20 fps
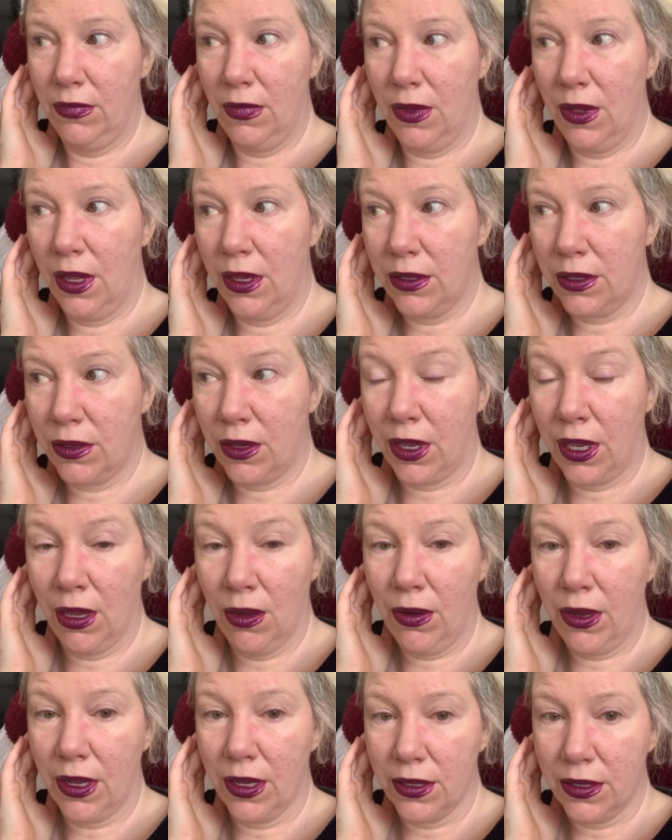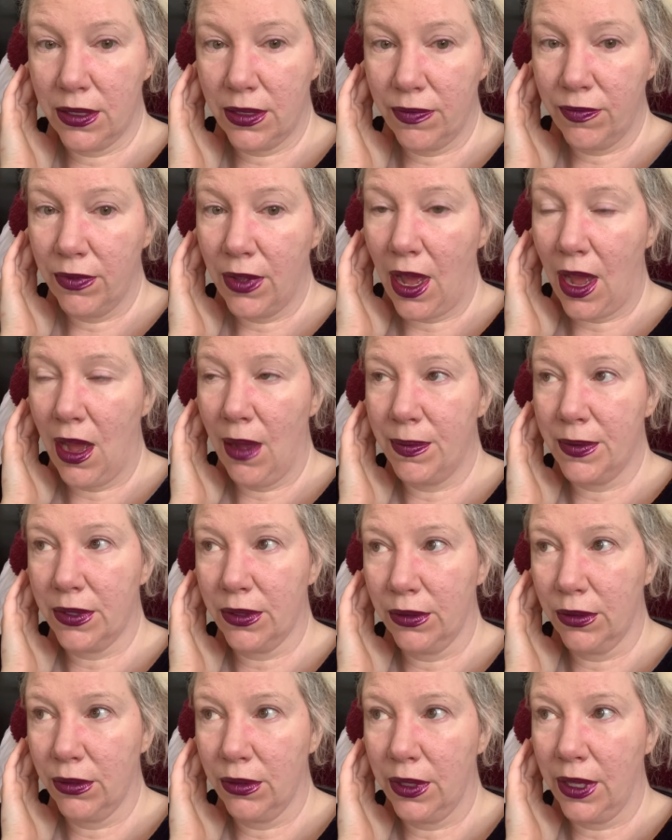is curious,
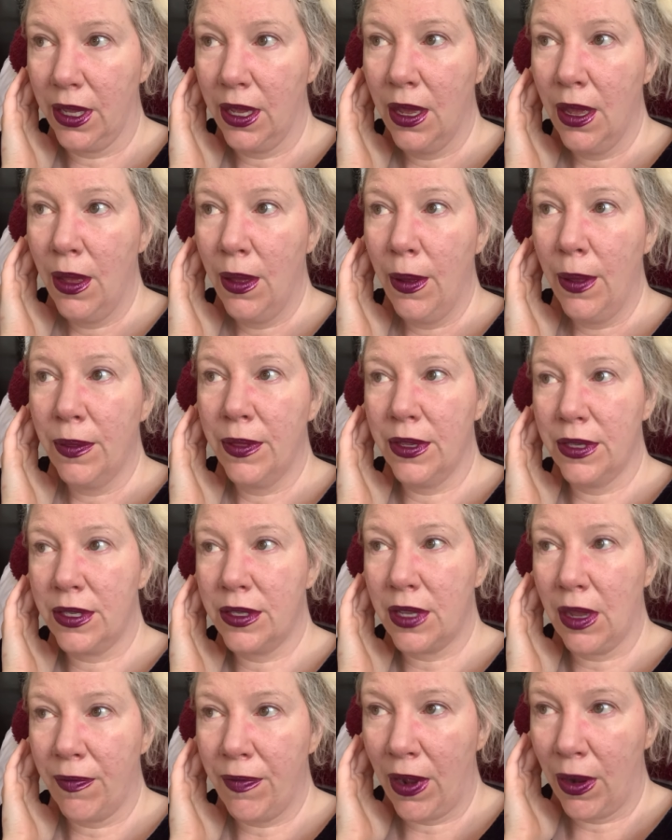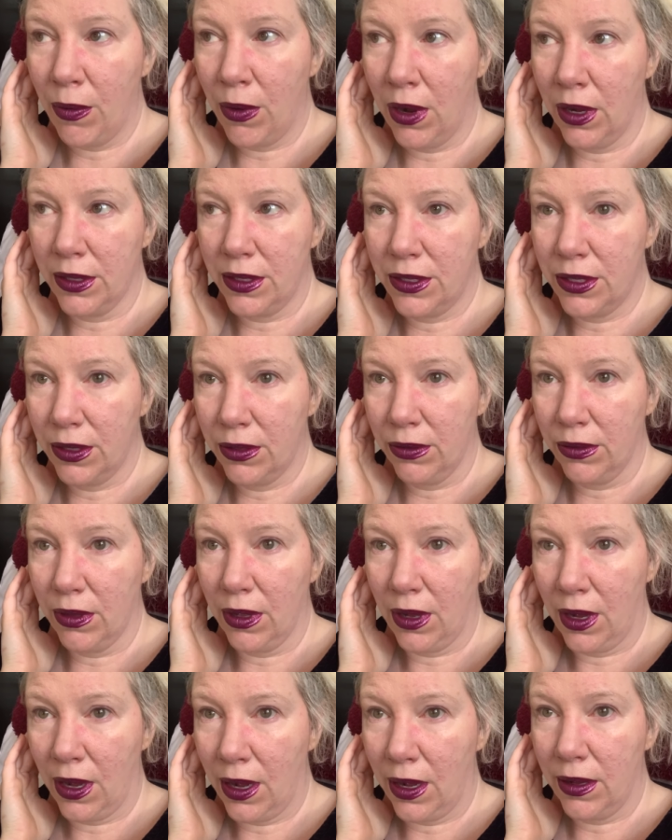absolutely the stuff I want to
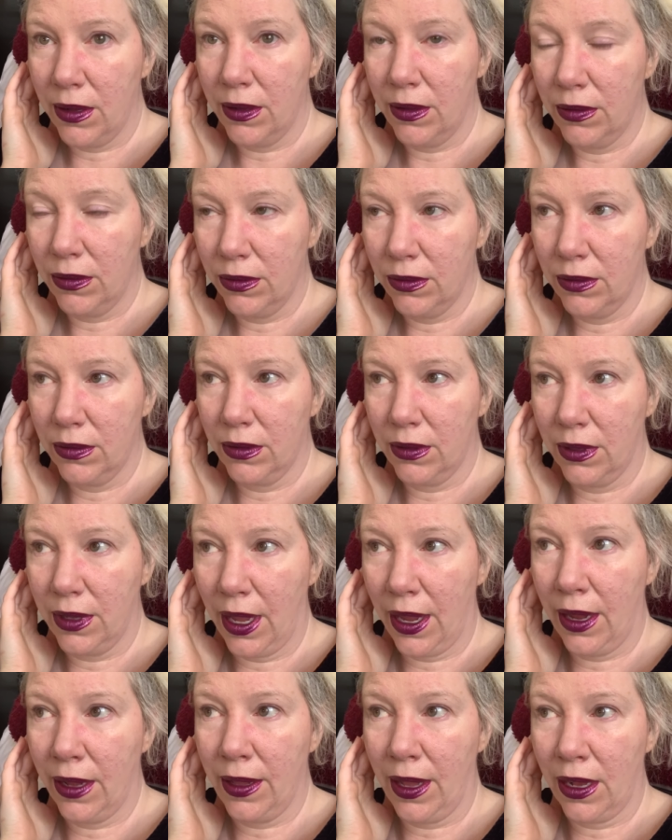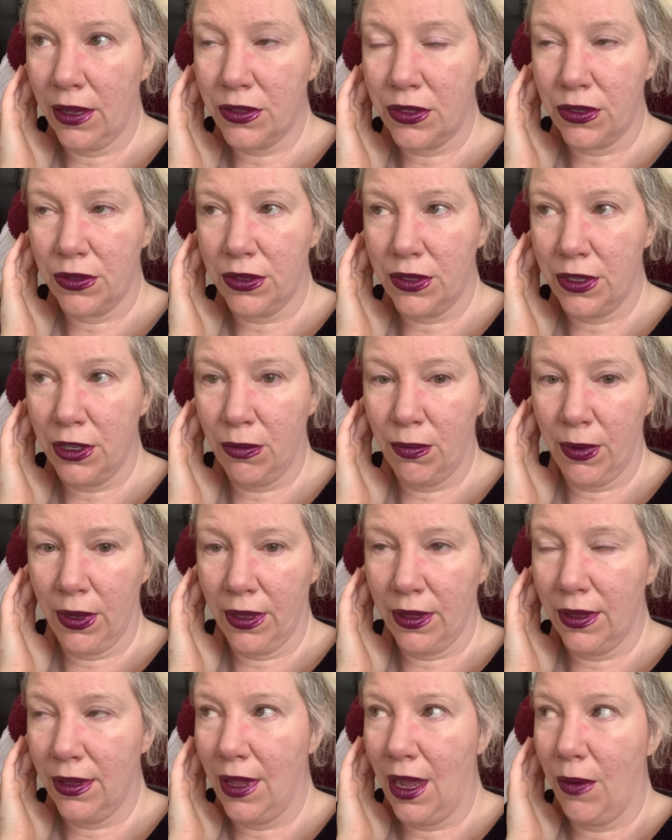uh, gain answers to,
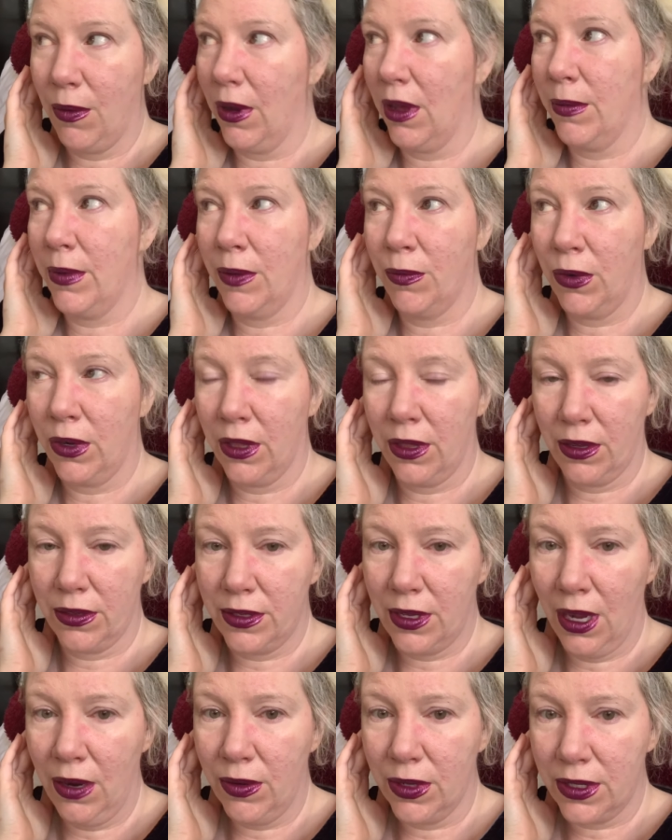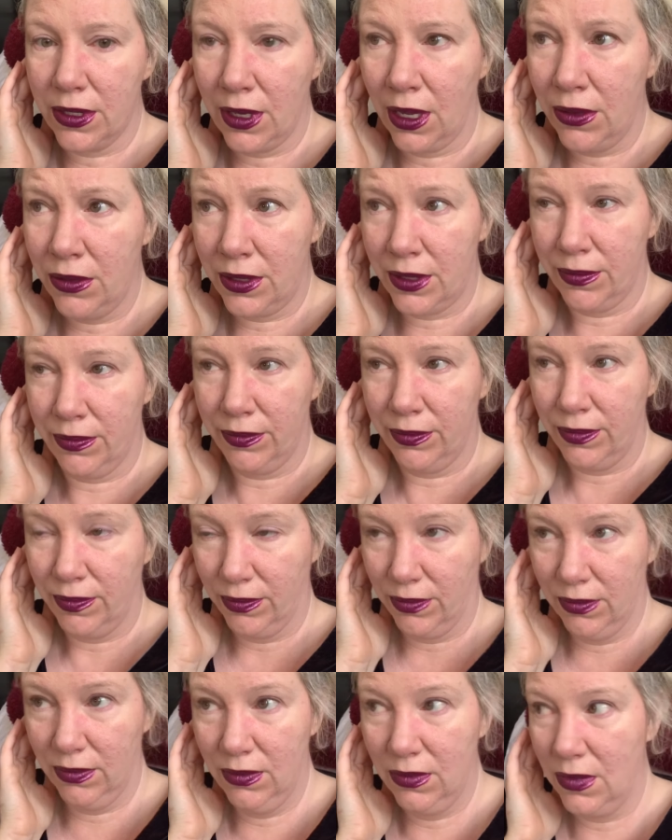but not while I'm in one of their terror cells,
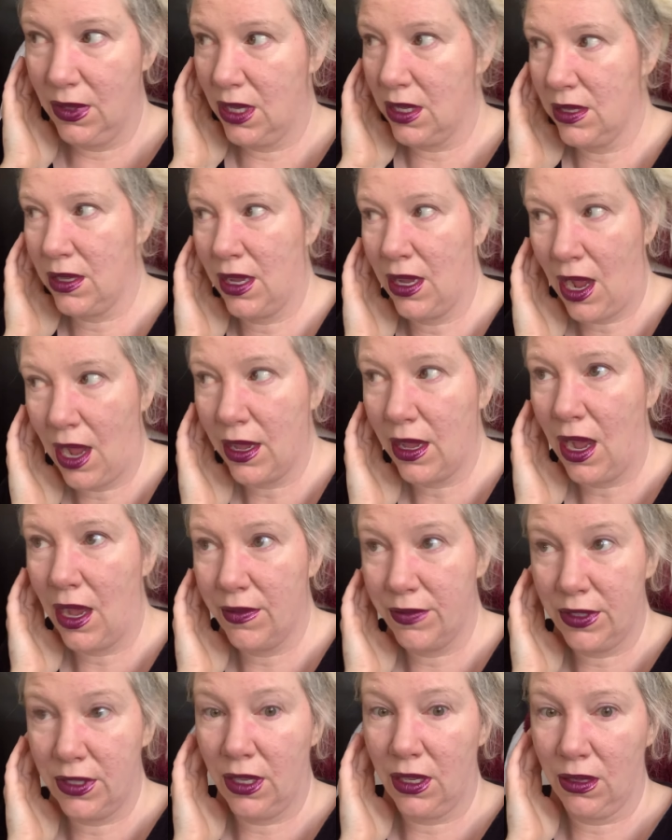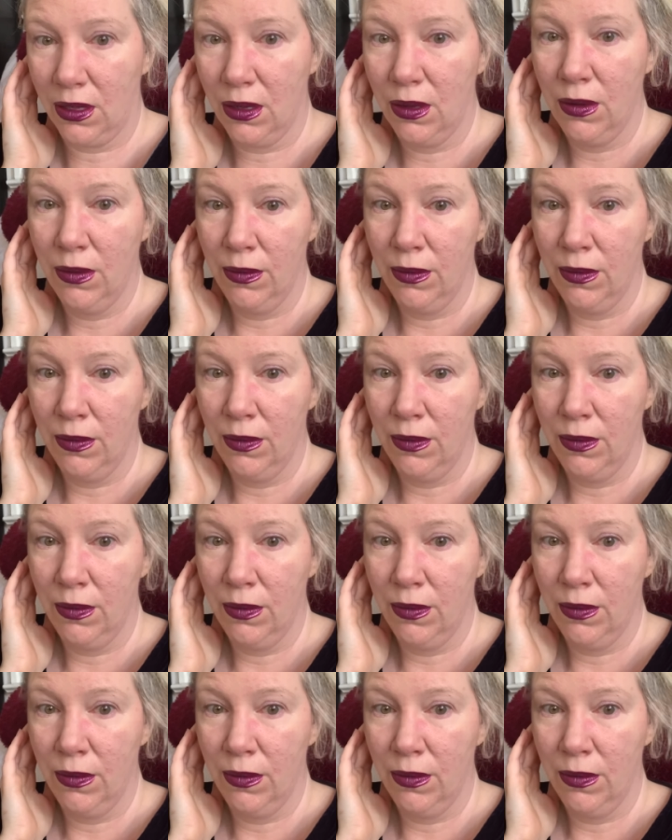because I, I have seen.